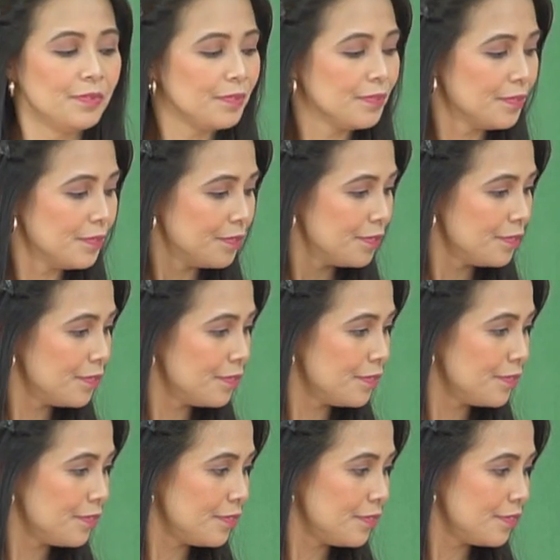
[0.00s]

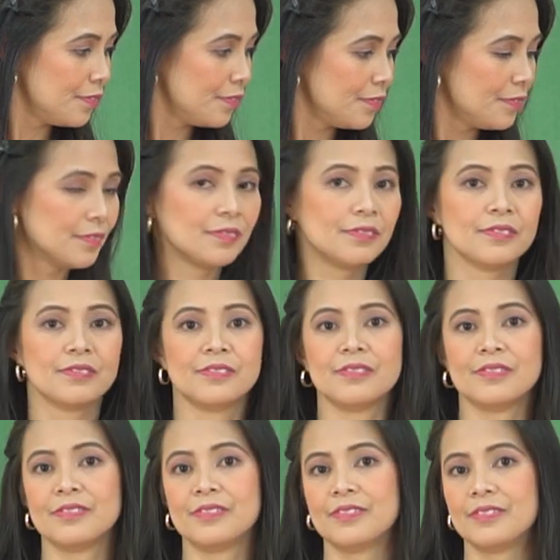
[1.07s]

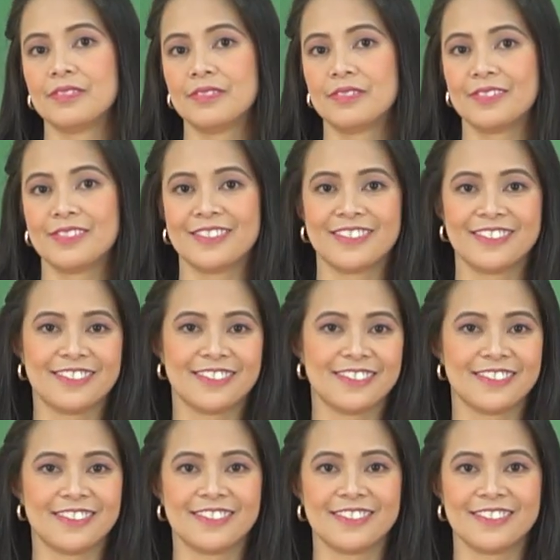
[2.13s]

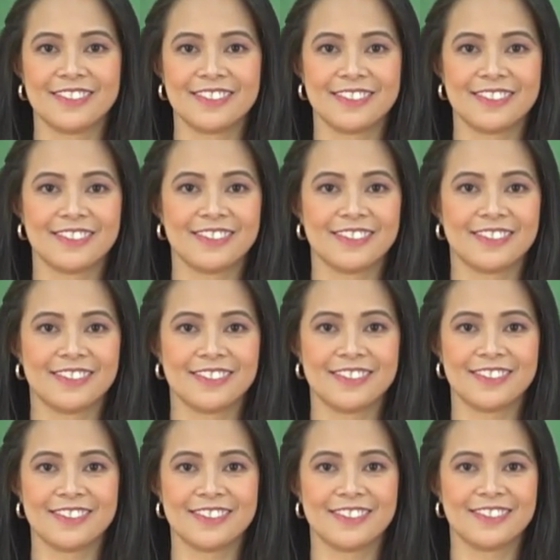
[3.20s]

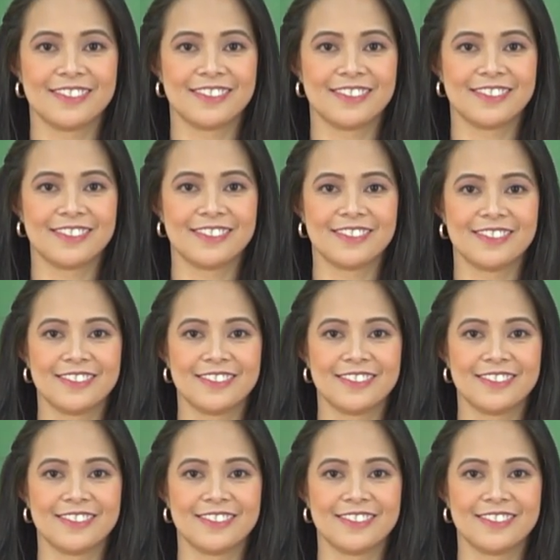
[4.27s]
[no speech]